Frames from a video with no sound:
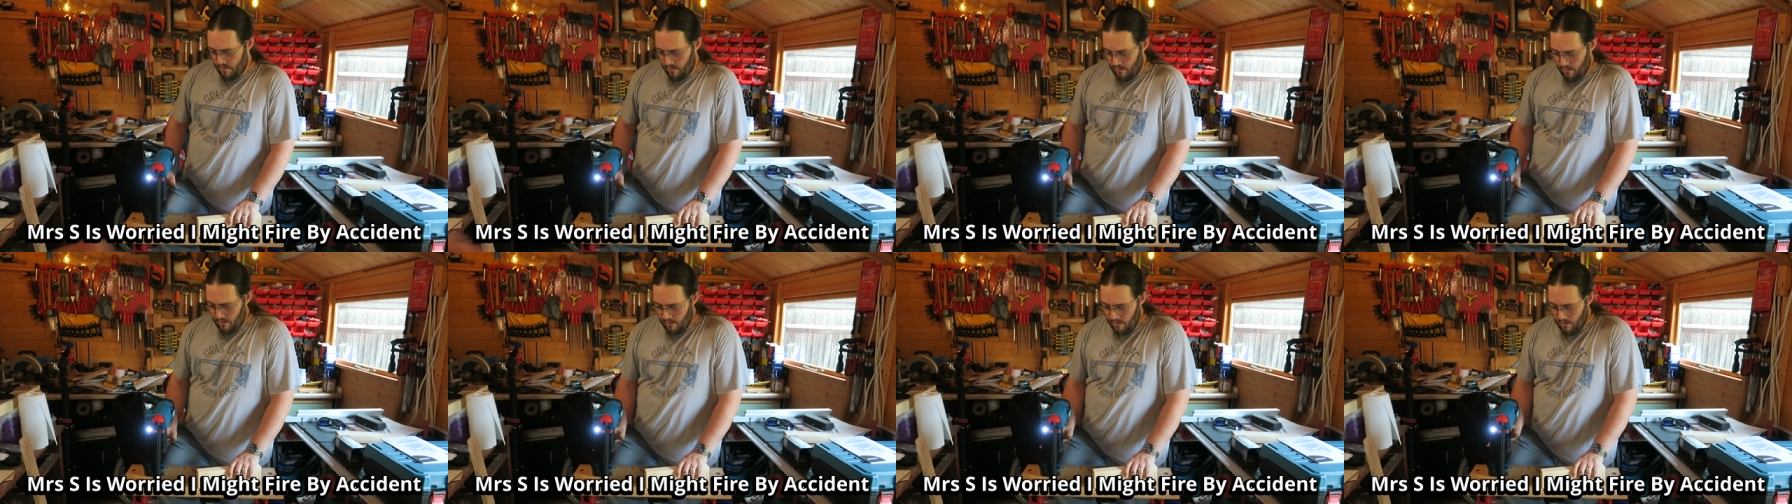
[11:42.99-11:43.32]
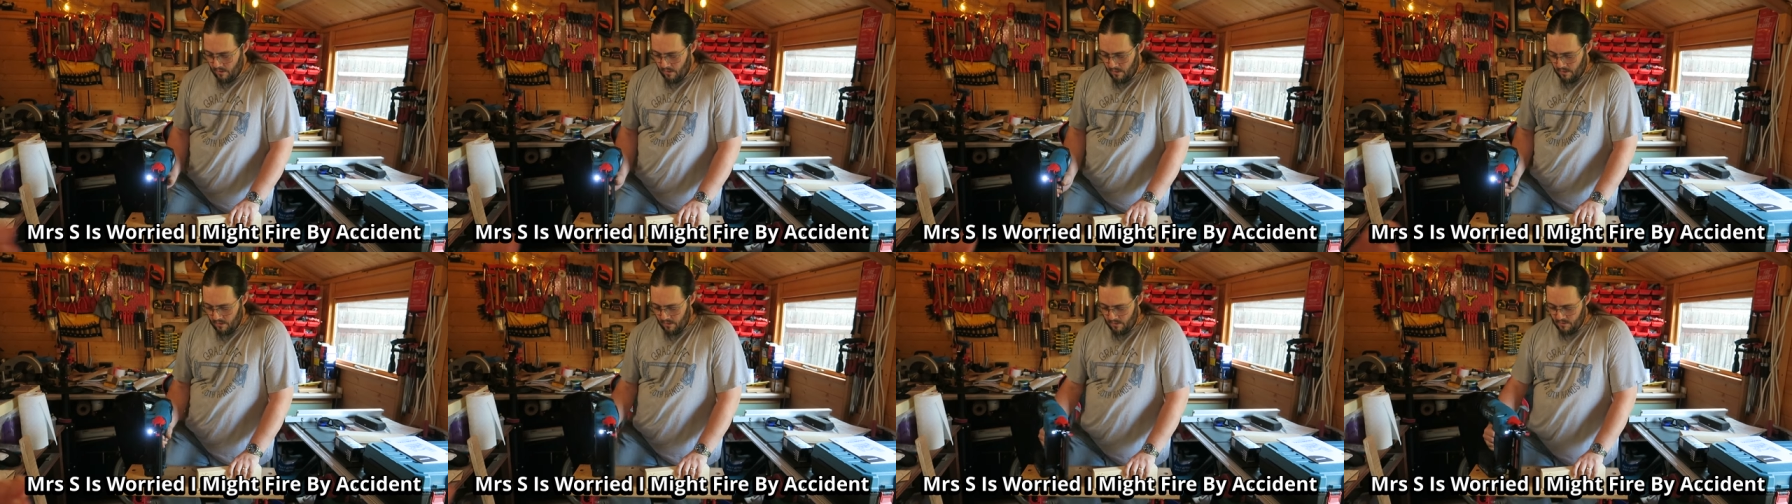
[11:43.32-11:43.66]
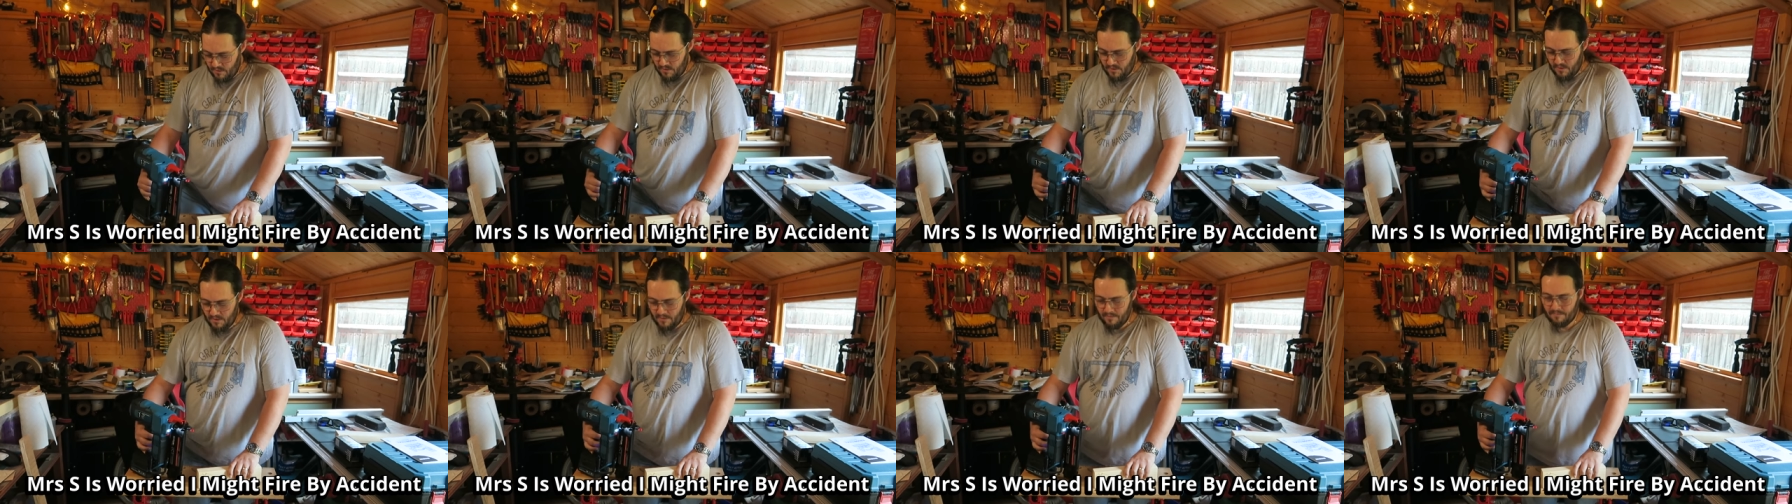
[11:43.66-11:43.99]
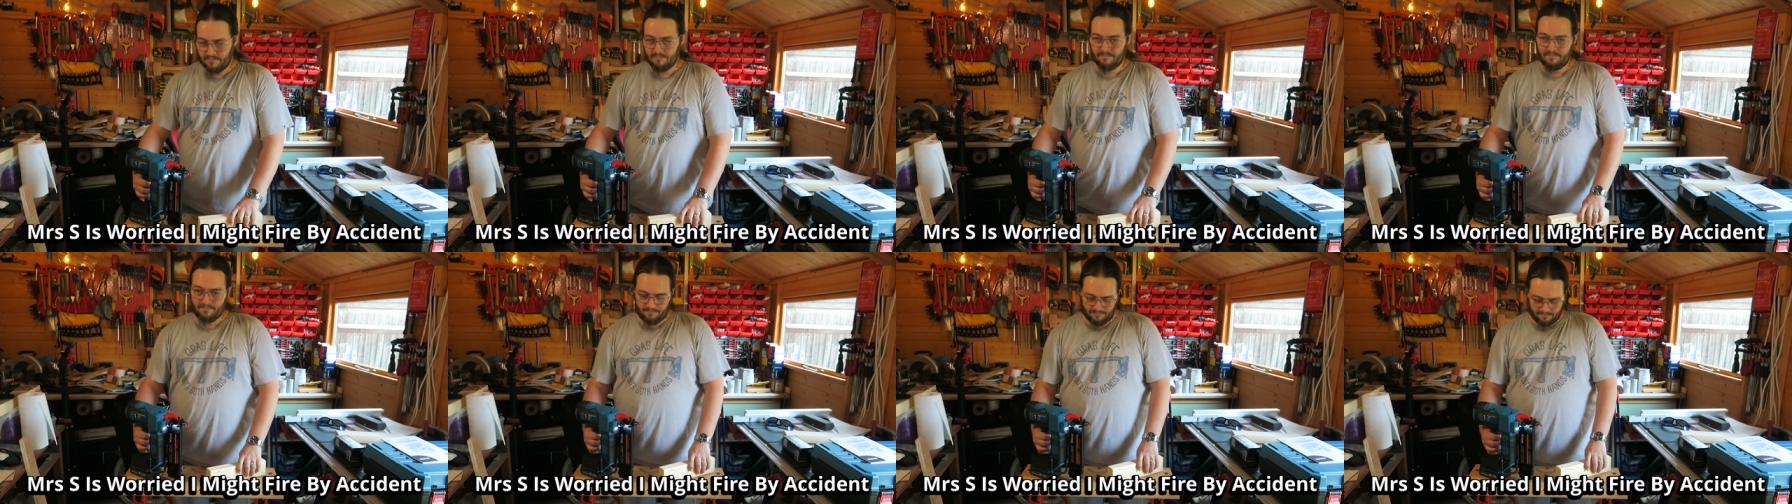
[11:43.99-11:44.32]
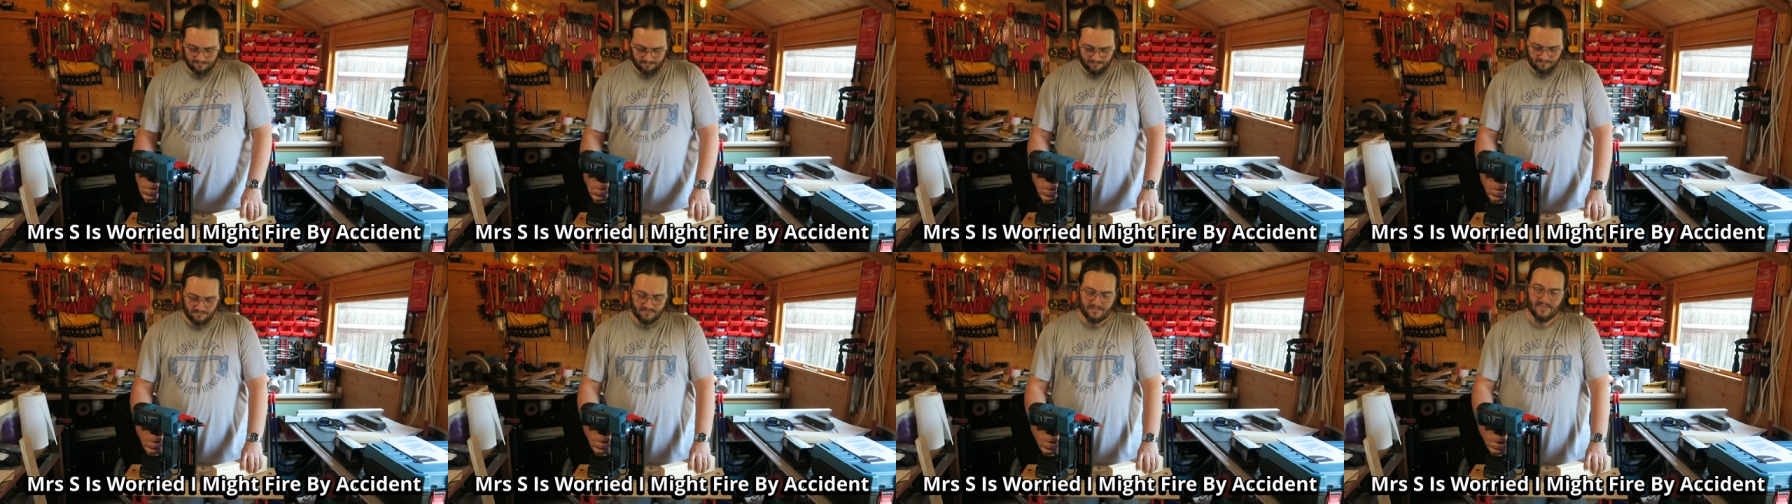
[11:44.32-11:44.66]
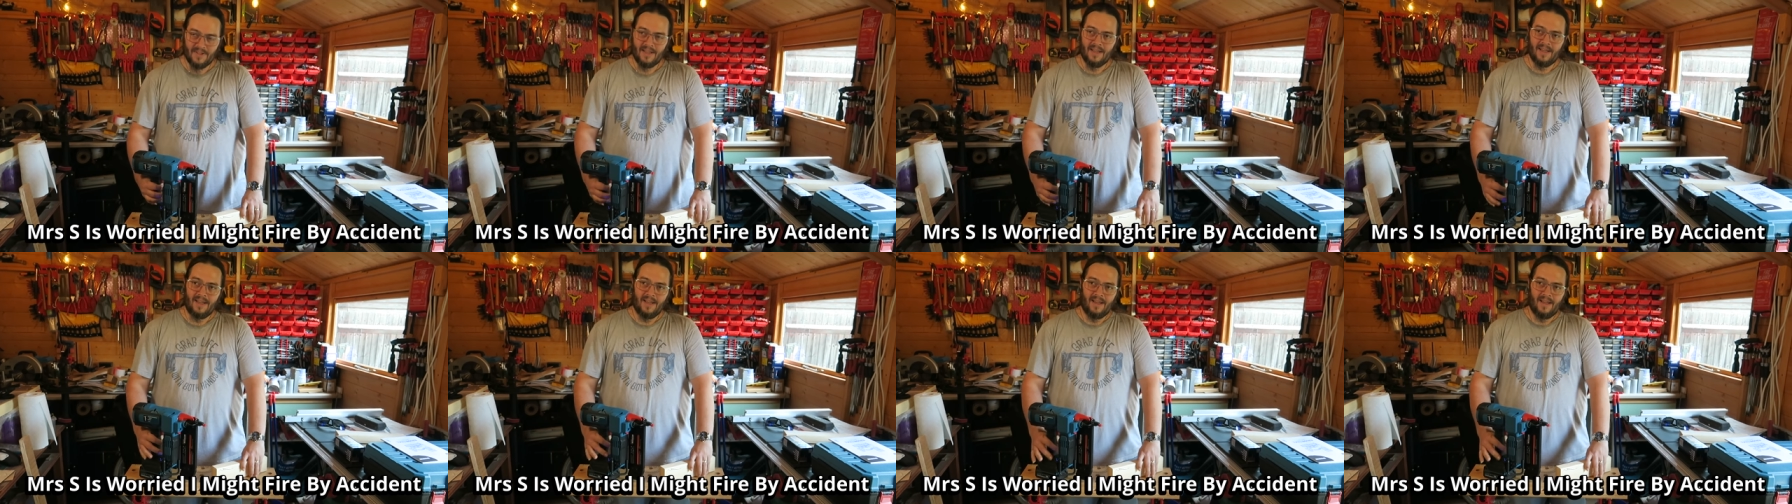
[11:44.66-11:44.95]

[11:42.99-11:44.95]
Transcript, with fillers: Yep. Yeah, thank you.